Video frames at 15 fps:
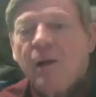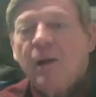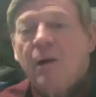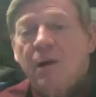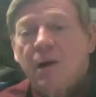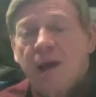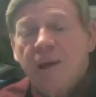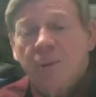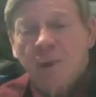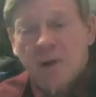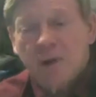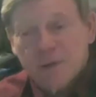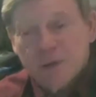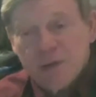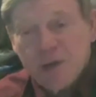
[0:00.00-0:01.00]
Okay, what are
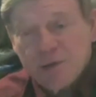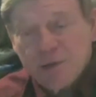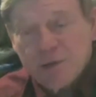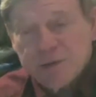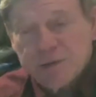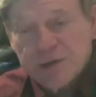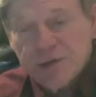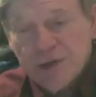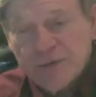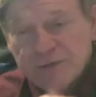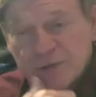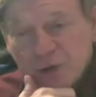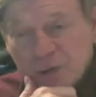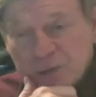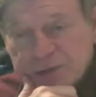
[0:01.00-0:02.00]
the key tones in an F
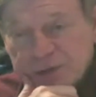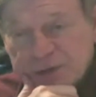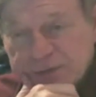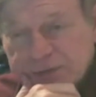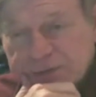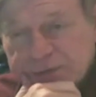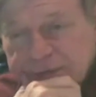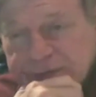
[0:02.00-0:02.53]
sharp 7?